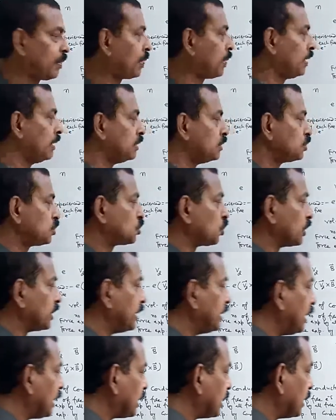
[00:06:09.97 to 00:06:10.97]
So
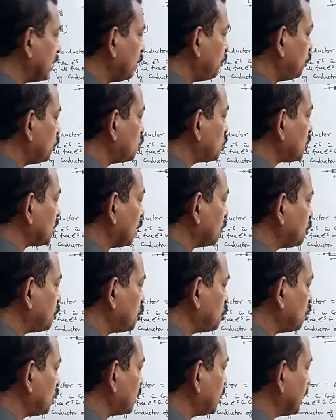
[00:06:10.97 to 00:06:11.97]
here, if you
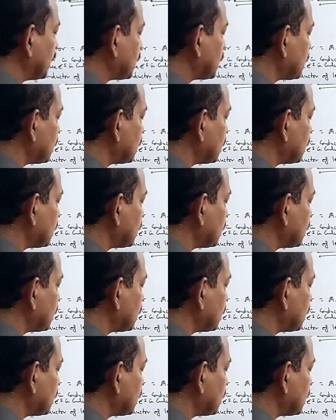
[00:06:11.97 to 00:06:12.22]
substitute this,